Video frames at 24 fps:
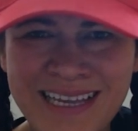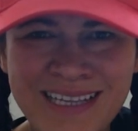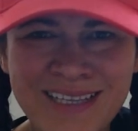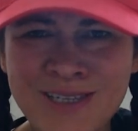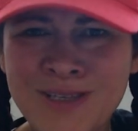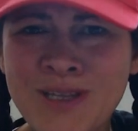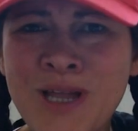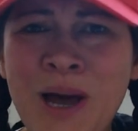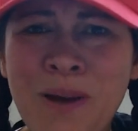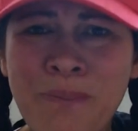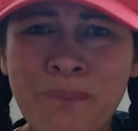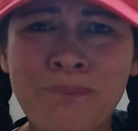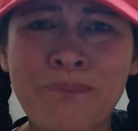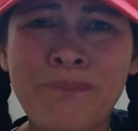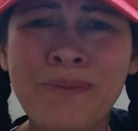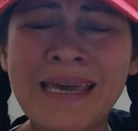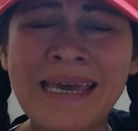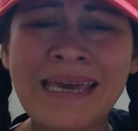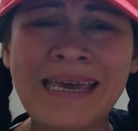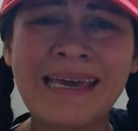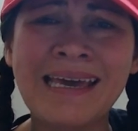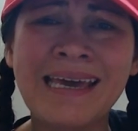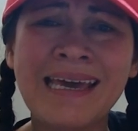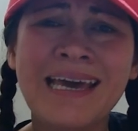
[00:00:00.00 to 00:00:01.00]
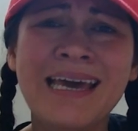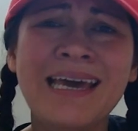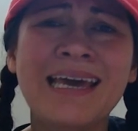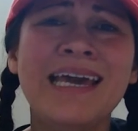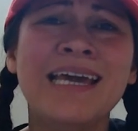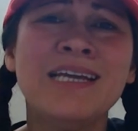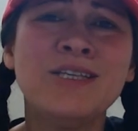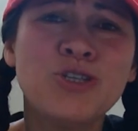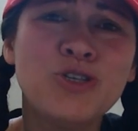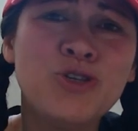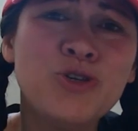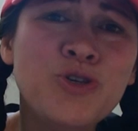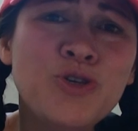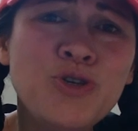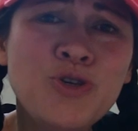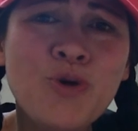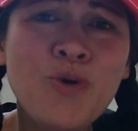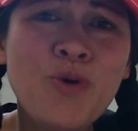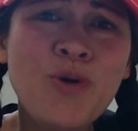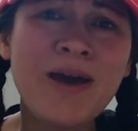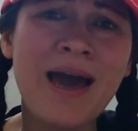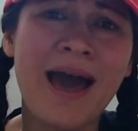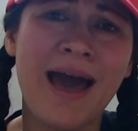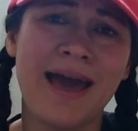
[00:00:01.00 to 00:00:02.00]
It's not me, it's
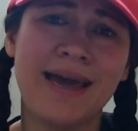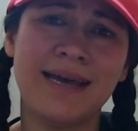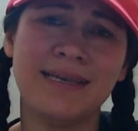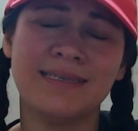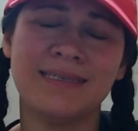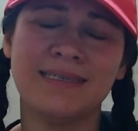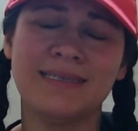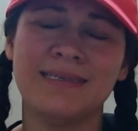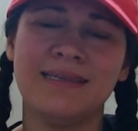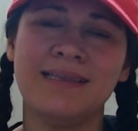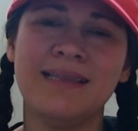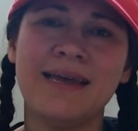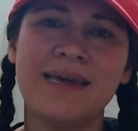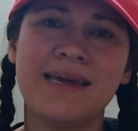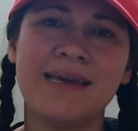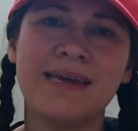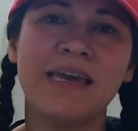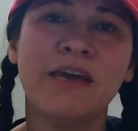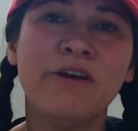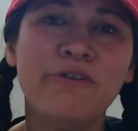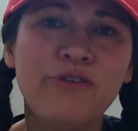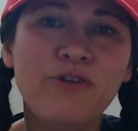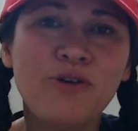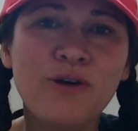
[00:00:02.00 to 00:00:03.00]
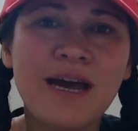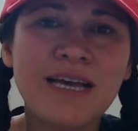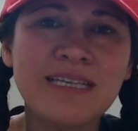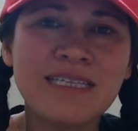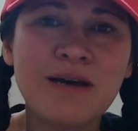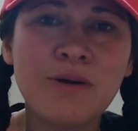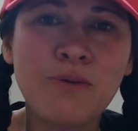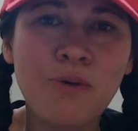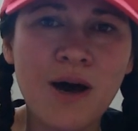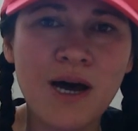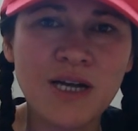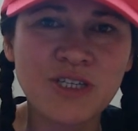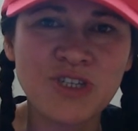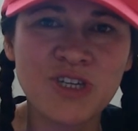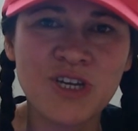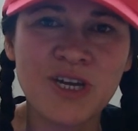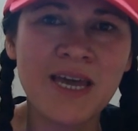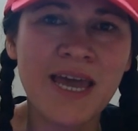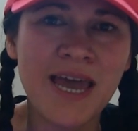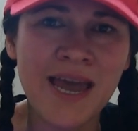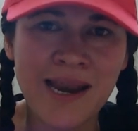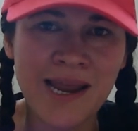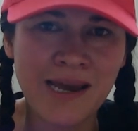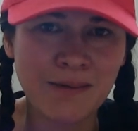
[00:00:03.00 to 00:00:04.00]
you guys. Like, if you guys are
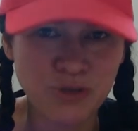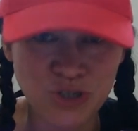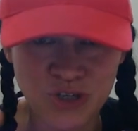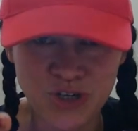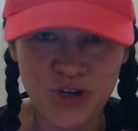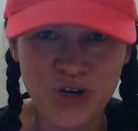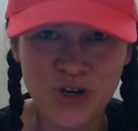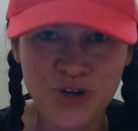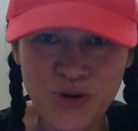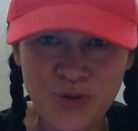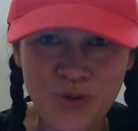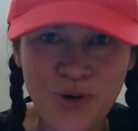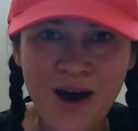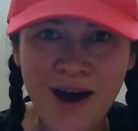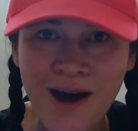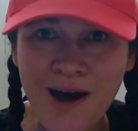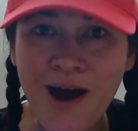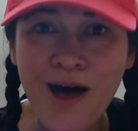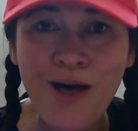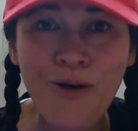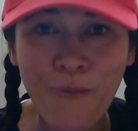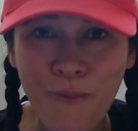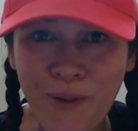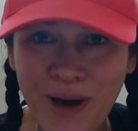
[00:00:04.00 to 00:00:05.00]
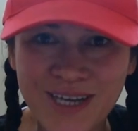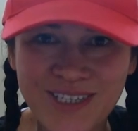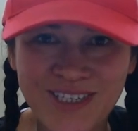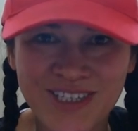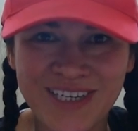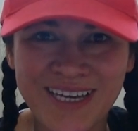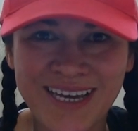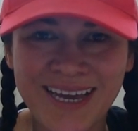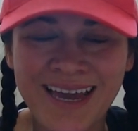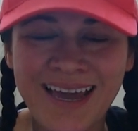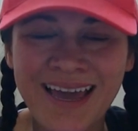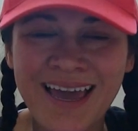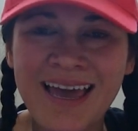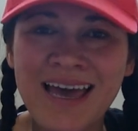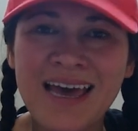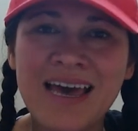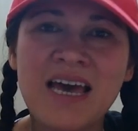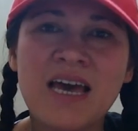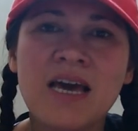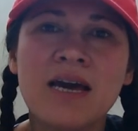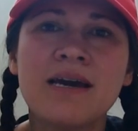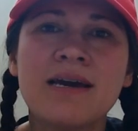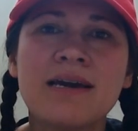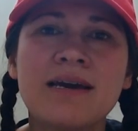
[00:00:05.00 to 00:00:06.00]
watching, and I'm sure you are all watching,
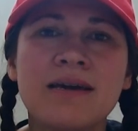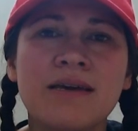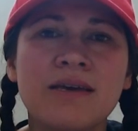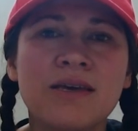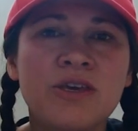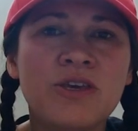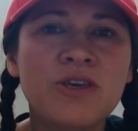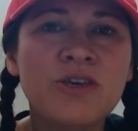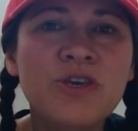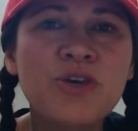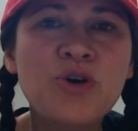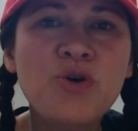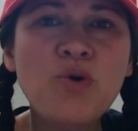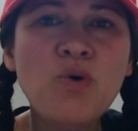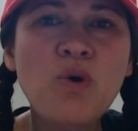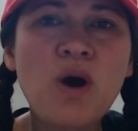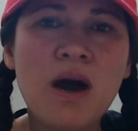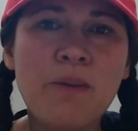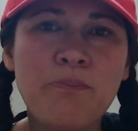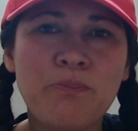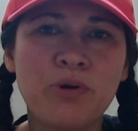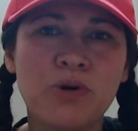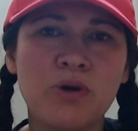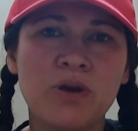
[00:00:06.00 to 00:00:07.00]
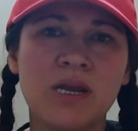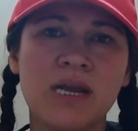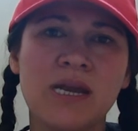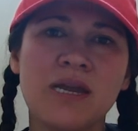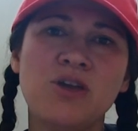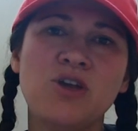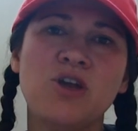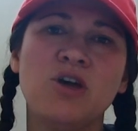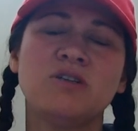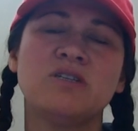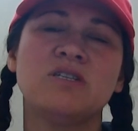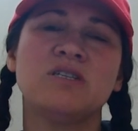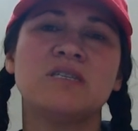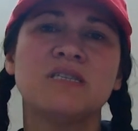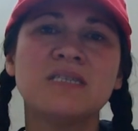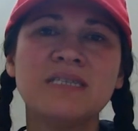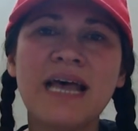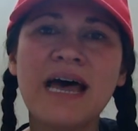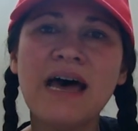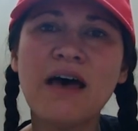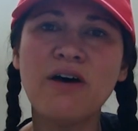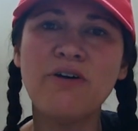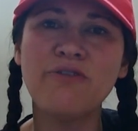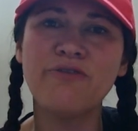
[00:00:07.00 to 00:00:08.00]
you are putting
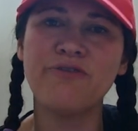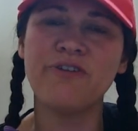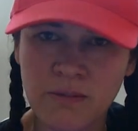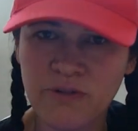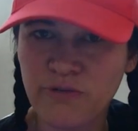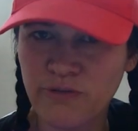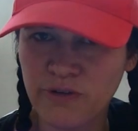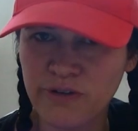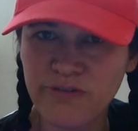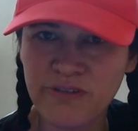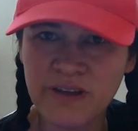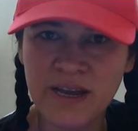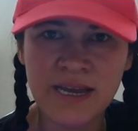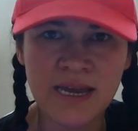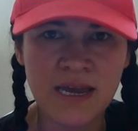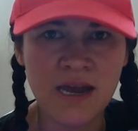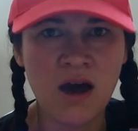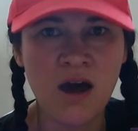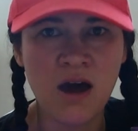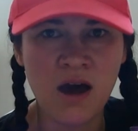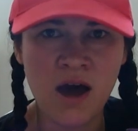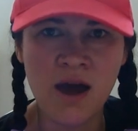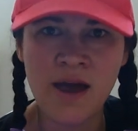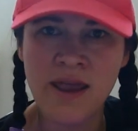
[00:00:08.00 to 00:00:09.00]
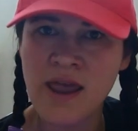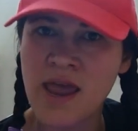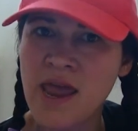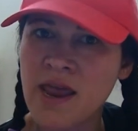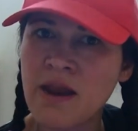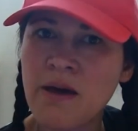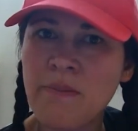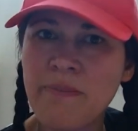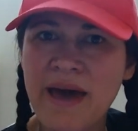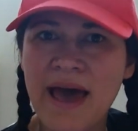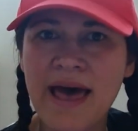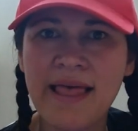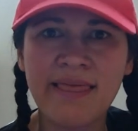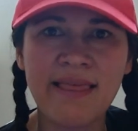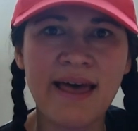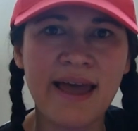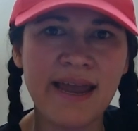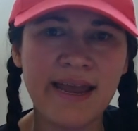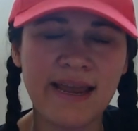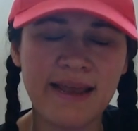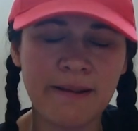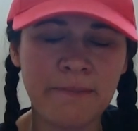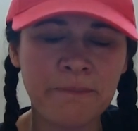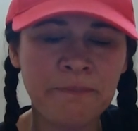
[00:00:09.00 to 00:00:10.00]
yourself, free flying, in a bad
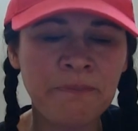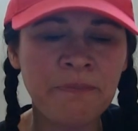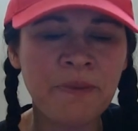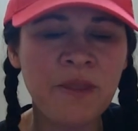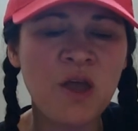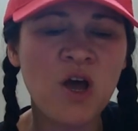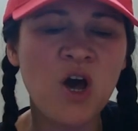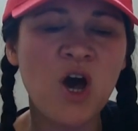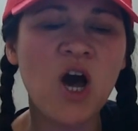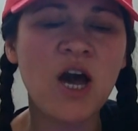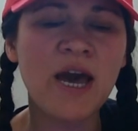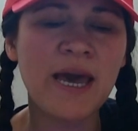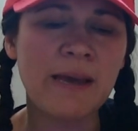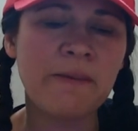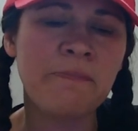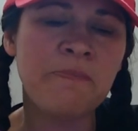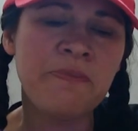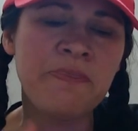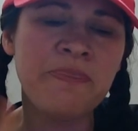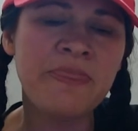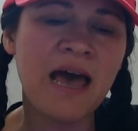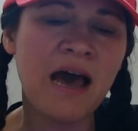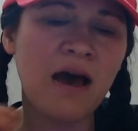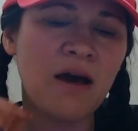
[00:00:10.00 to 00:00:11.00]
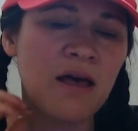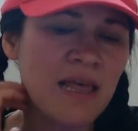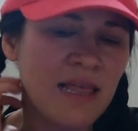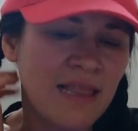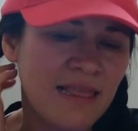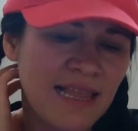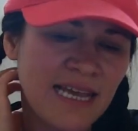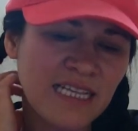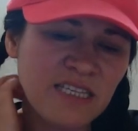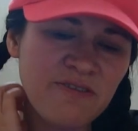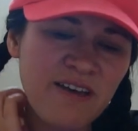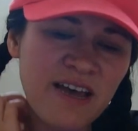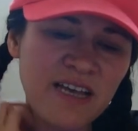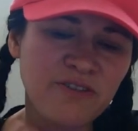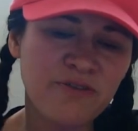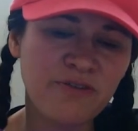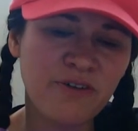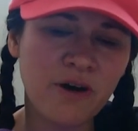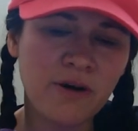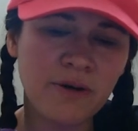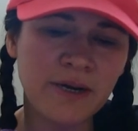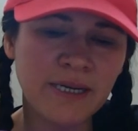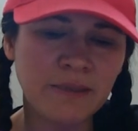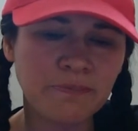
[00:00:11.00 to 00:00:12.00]
light. Okay, now, let's fast
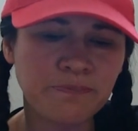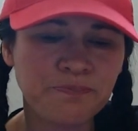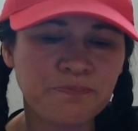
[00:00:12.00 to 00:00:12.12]
forward.